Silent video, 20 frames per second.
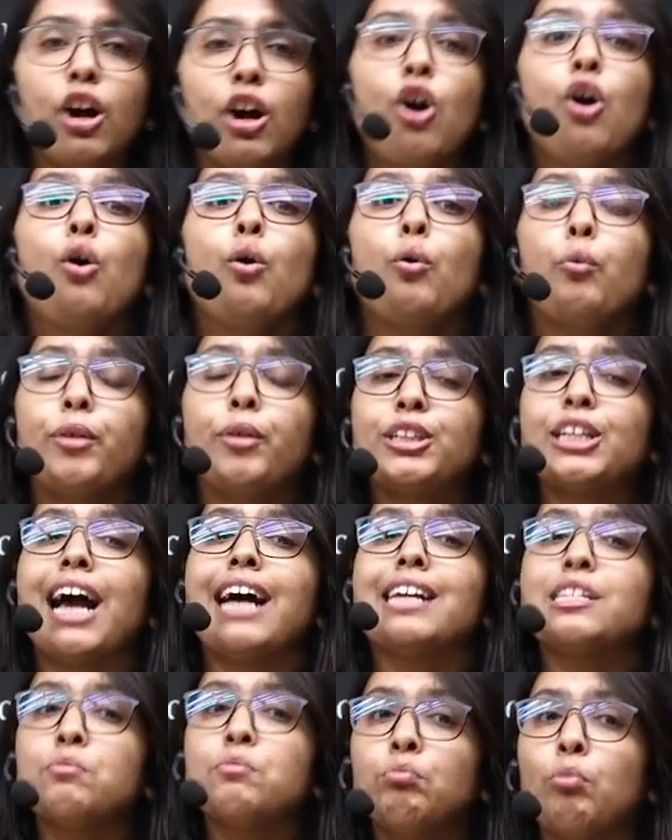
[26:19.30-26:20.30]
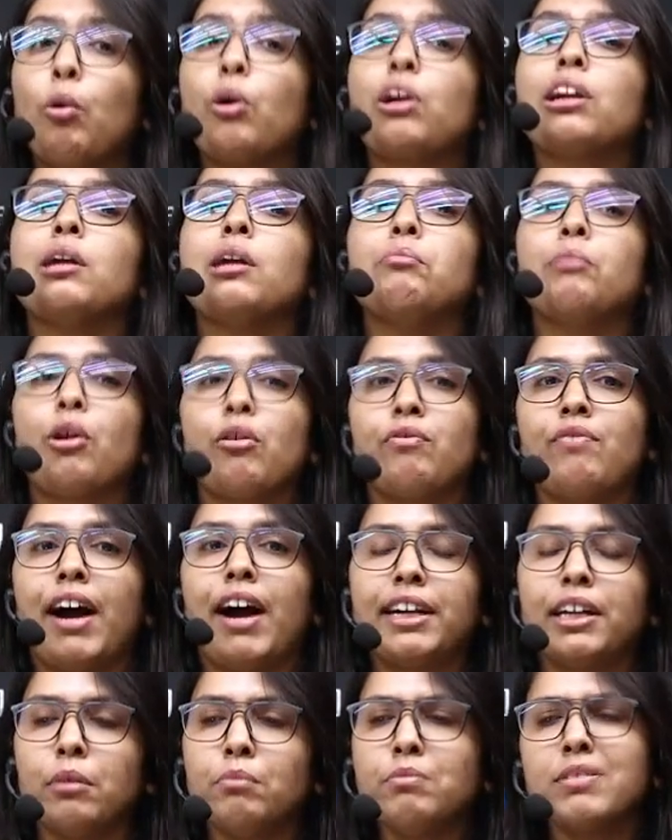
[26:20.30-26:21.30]
which has more number of
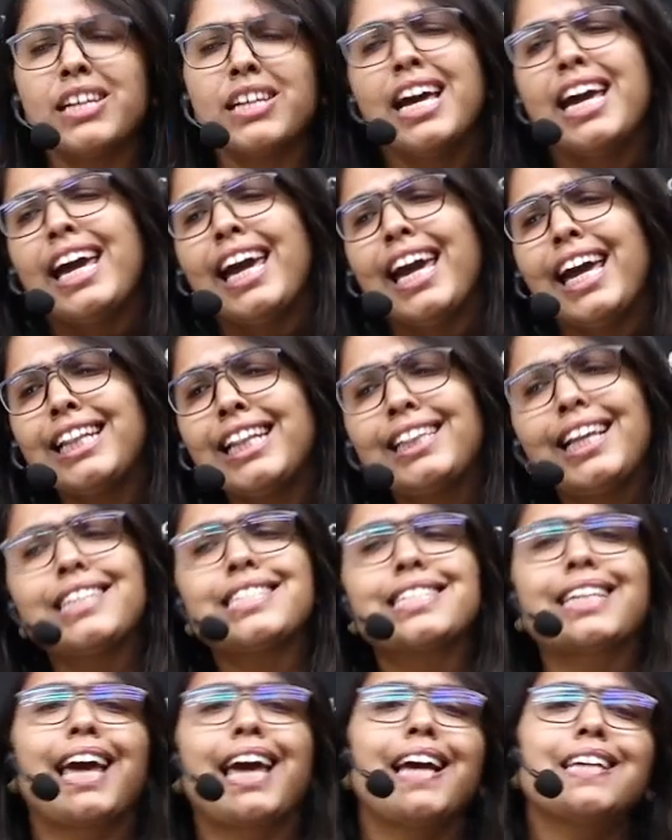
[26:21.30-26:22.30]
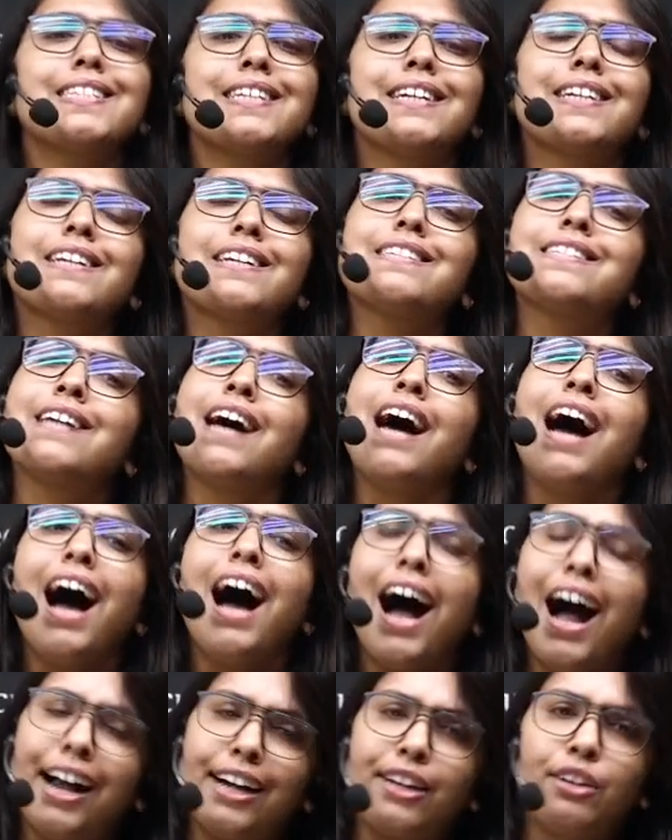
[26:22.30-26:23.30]
atoms, in this case it is
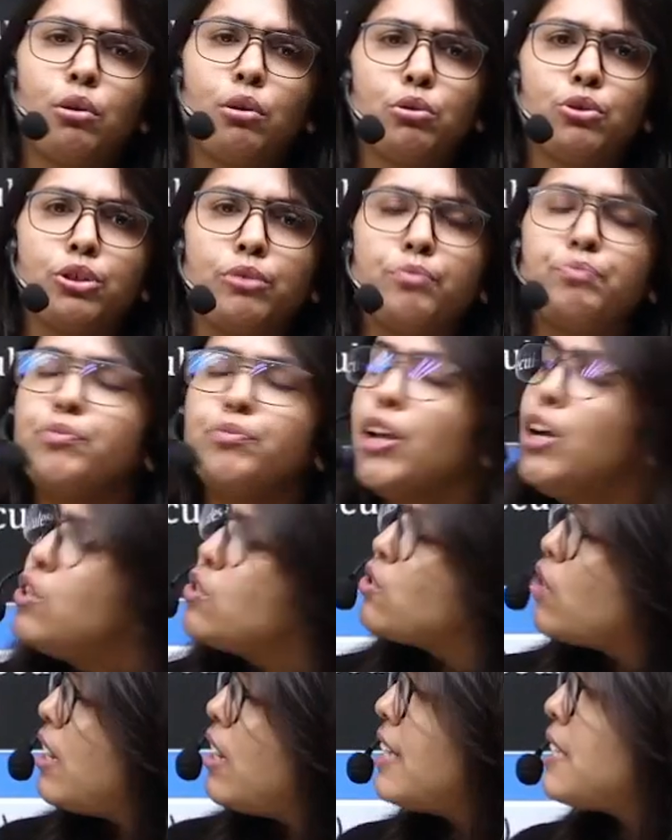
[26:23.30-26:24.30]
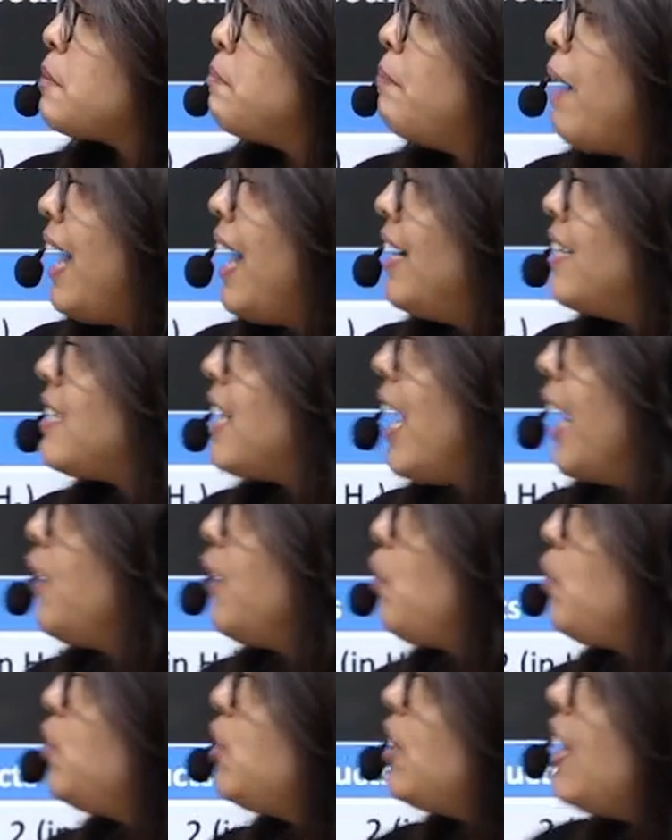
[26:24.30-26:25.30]
hydrogen. So let's balance
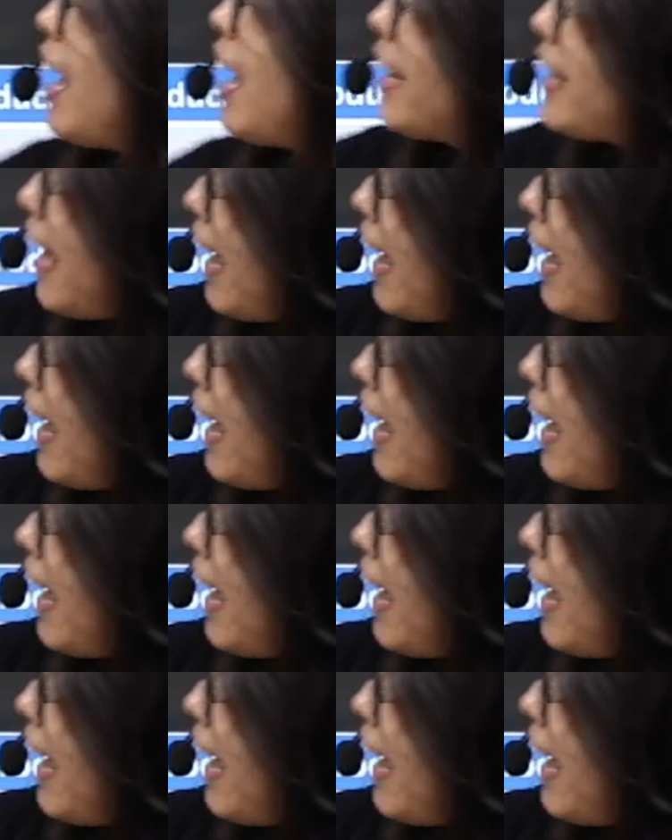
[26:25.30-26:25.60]
hydrogen. Again,